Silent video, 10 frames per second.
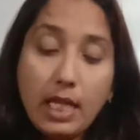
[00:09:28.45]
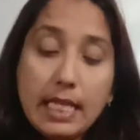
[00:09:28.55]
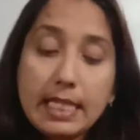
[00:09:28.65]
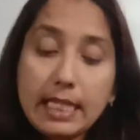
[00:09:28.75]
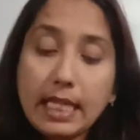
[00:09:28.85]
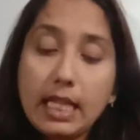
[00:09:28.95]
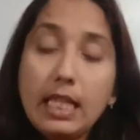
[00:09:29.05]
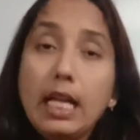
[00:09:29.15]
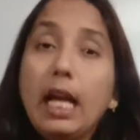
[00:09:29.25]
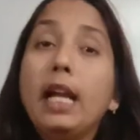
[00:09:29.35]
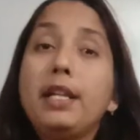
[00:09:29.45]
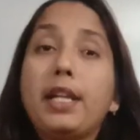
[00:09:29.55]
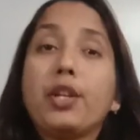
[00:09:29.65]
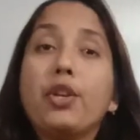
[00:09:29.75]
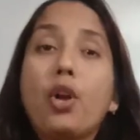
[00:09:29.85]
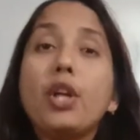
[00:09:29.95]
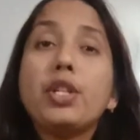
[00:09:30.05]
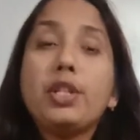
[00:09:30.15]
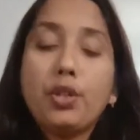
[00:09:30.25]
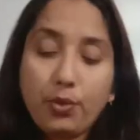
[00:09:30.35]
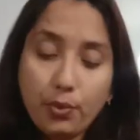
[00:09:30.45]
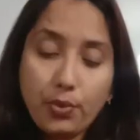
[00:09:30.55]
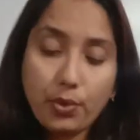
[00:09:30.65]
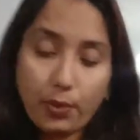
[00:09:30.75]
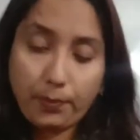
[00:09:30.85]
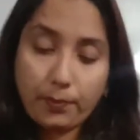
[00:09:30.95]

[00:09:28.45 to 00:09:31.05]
skill and technology to do so.